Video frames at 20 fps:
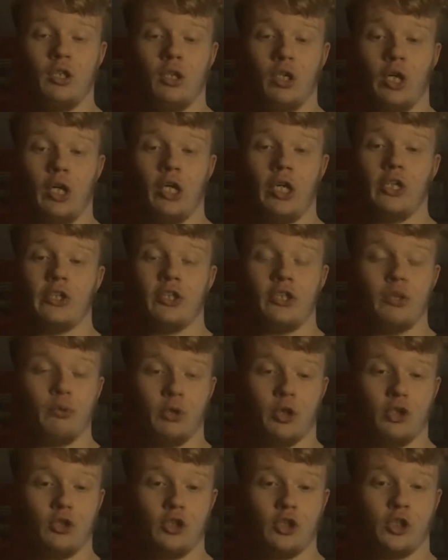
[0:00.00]
uh, the new
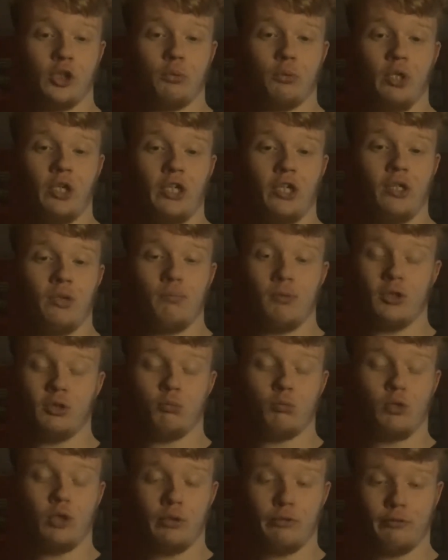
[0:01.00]
Call of Duty Modern
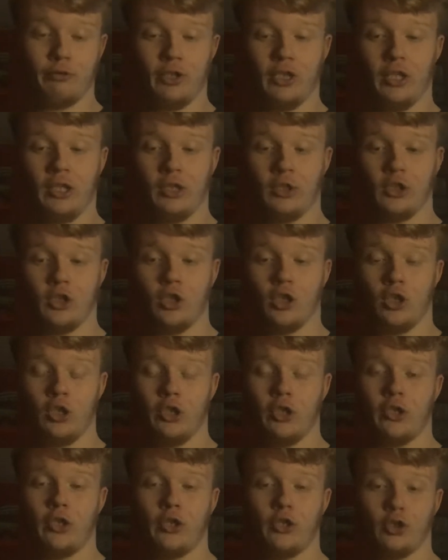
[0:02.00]
Warfare, I've got
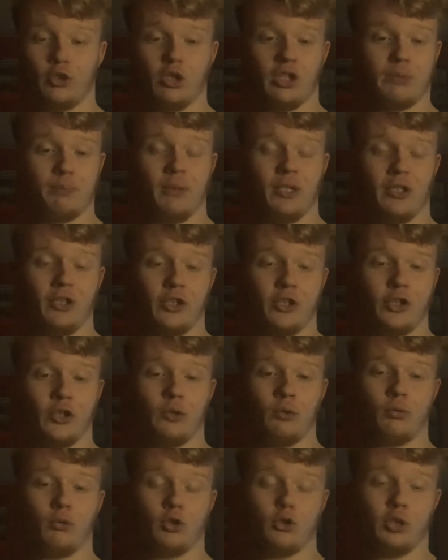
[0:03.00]
uh, Crash
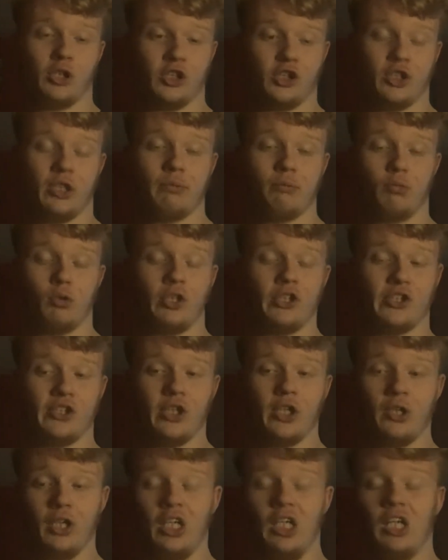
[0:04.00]
Bandicoot, Crash Team Racing,